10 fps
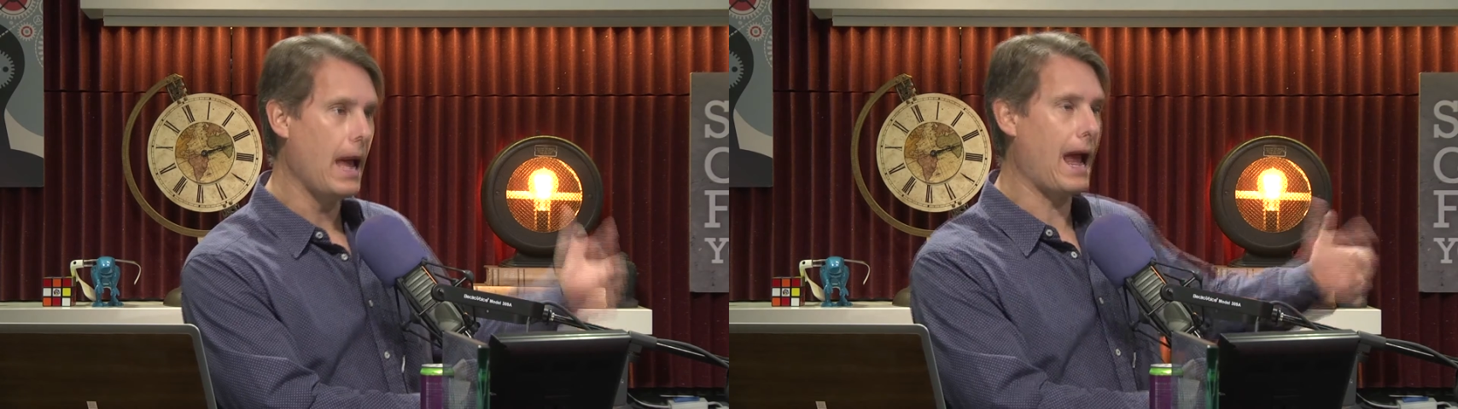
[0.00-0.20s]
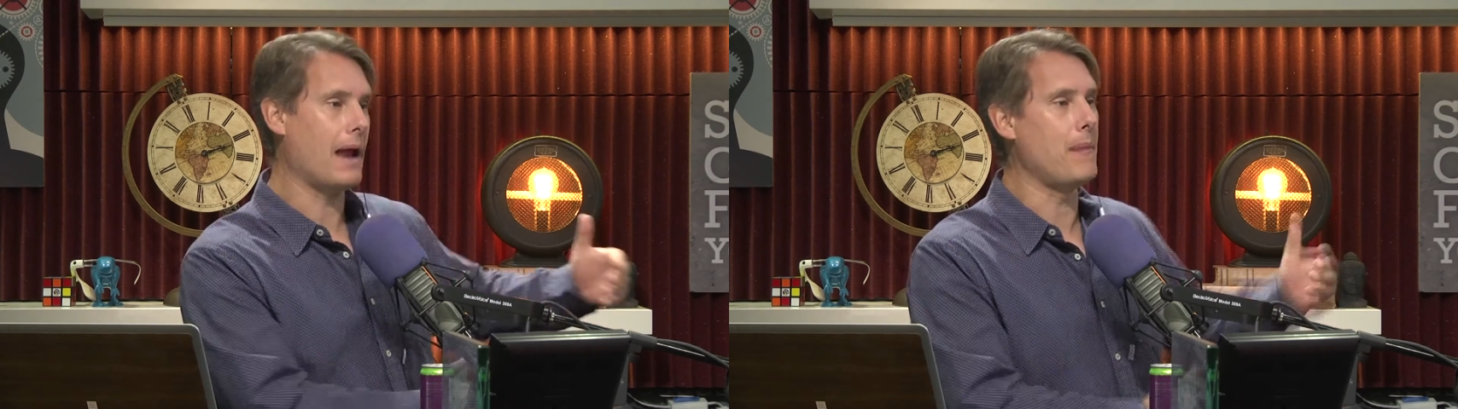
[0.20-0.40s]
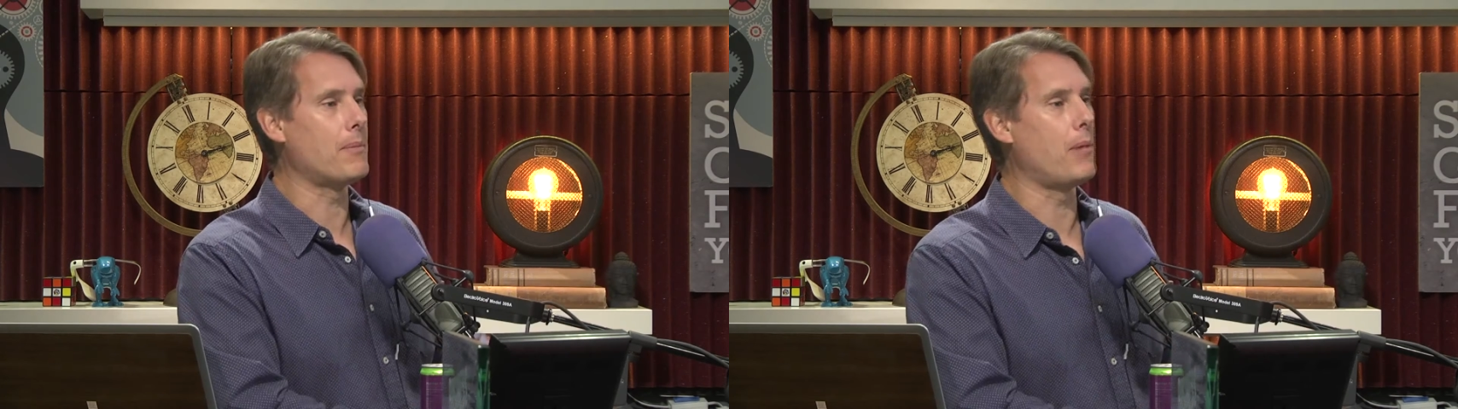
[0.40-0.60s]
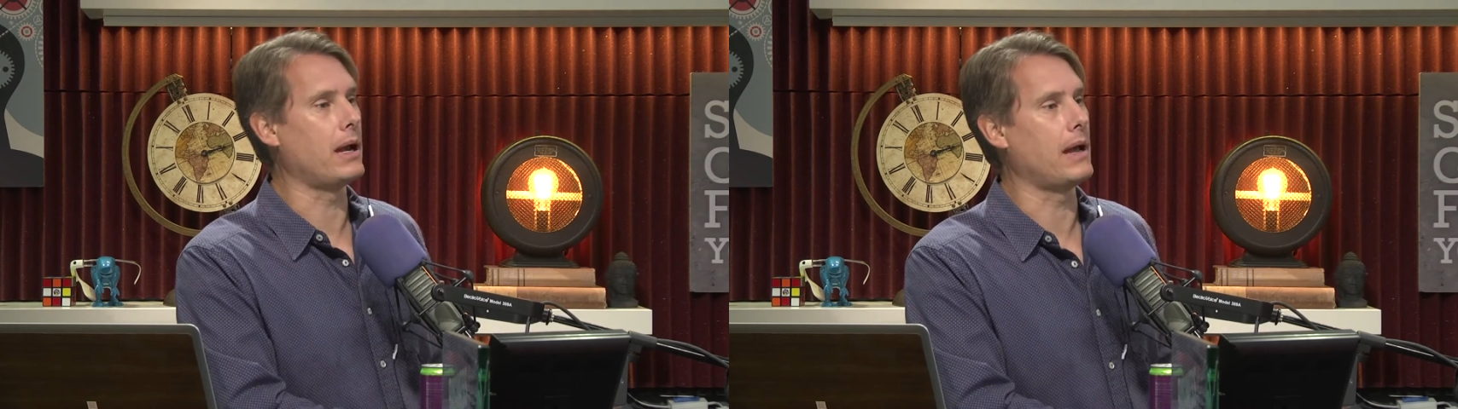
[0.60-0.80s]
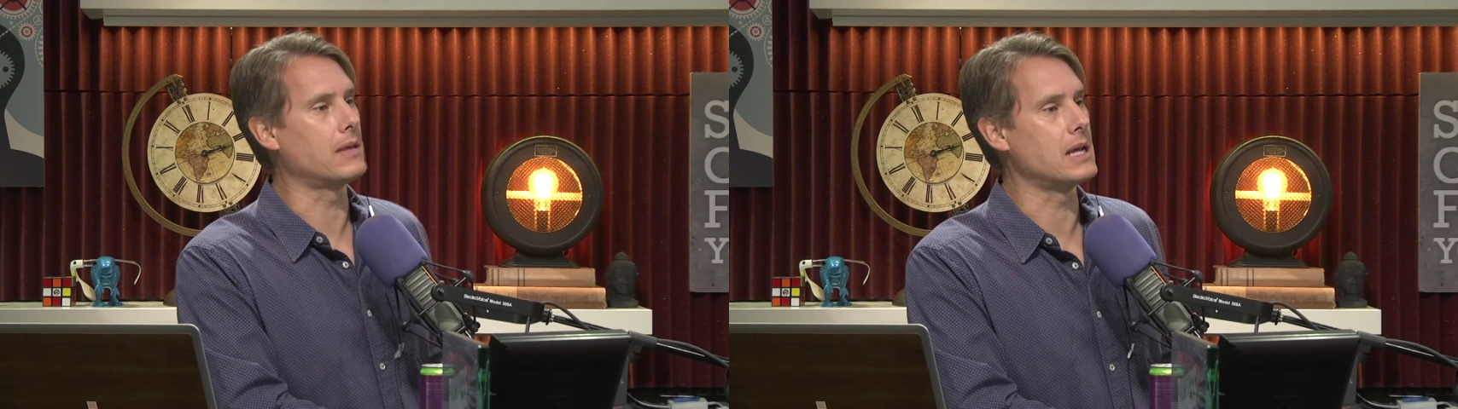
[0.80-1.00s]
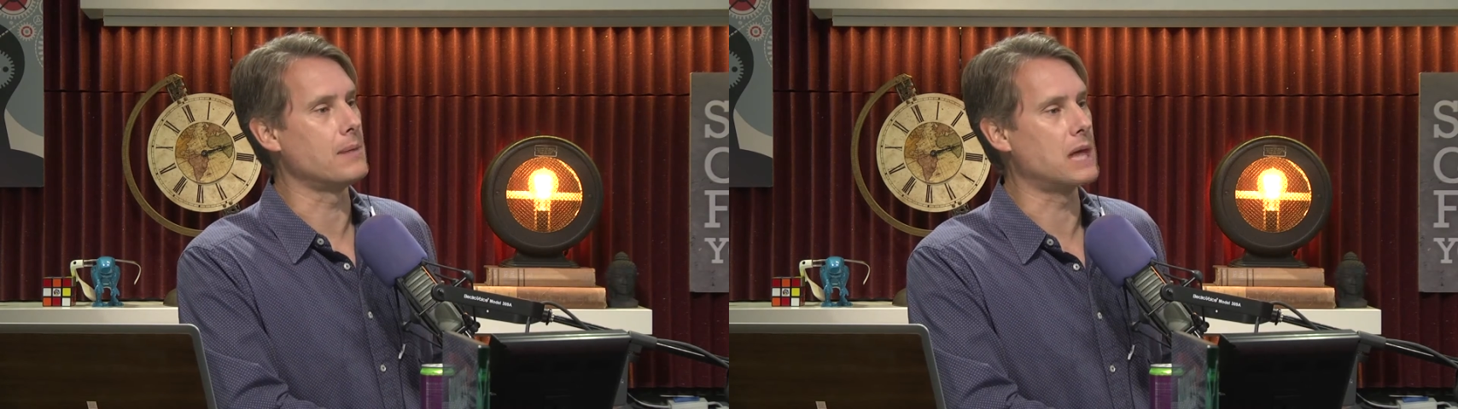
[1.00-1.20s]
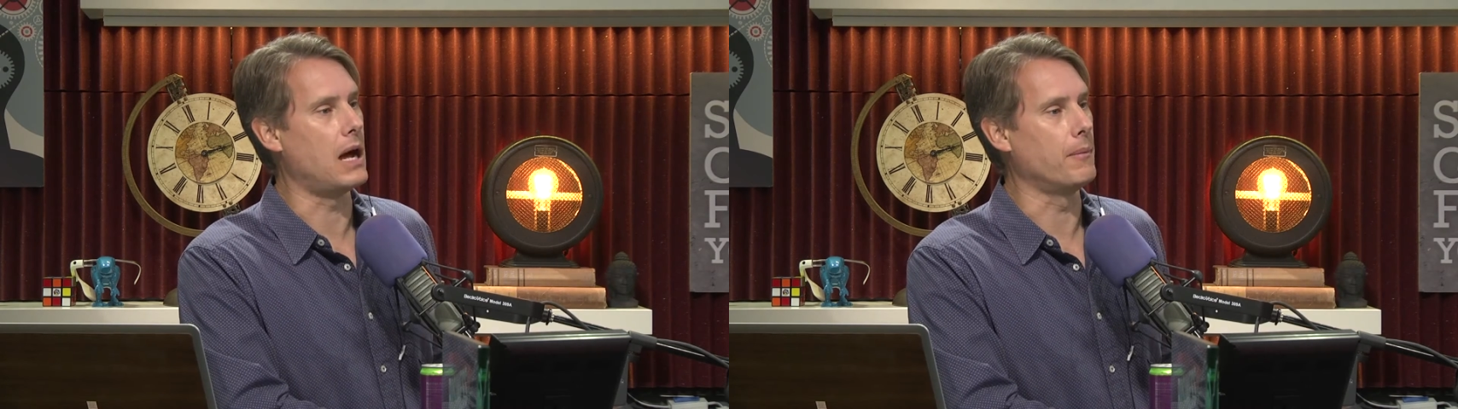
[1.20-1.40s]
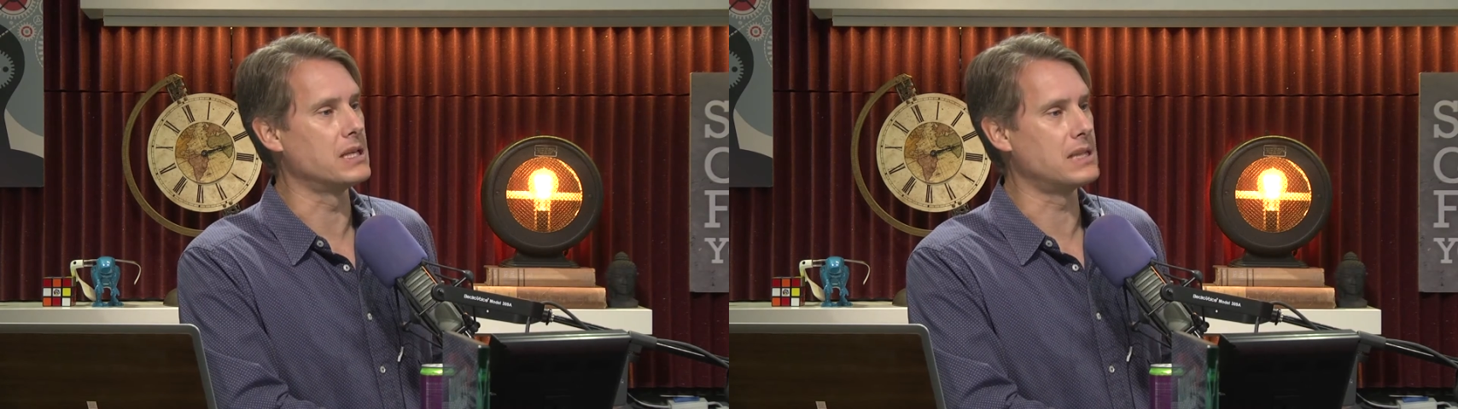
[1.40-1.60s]
and make money at the same
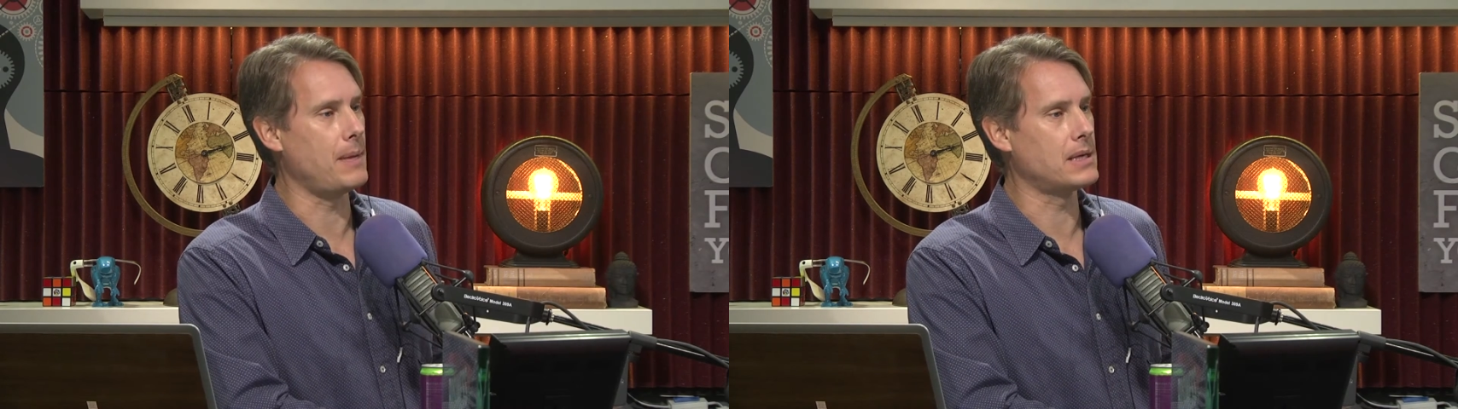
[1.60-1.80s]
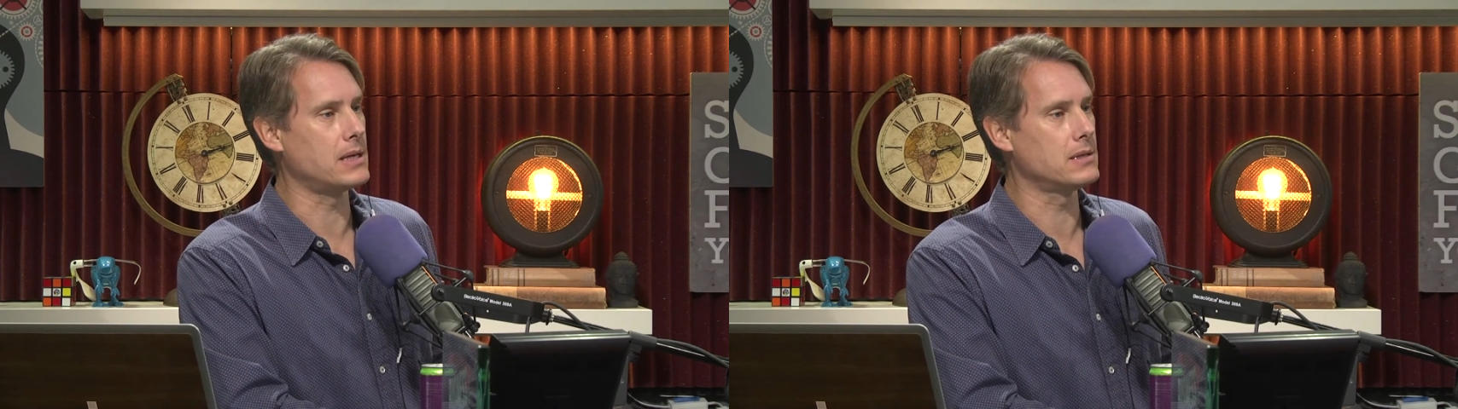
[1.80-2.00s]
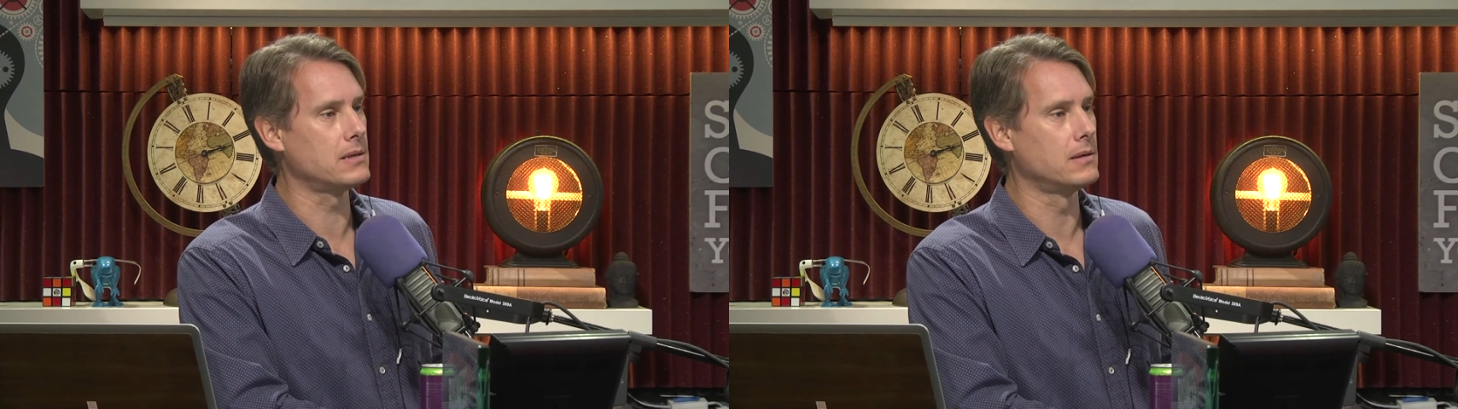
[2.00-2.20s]
time. Does that make sense?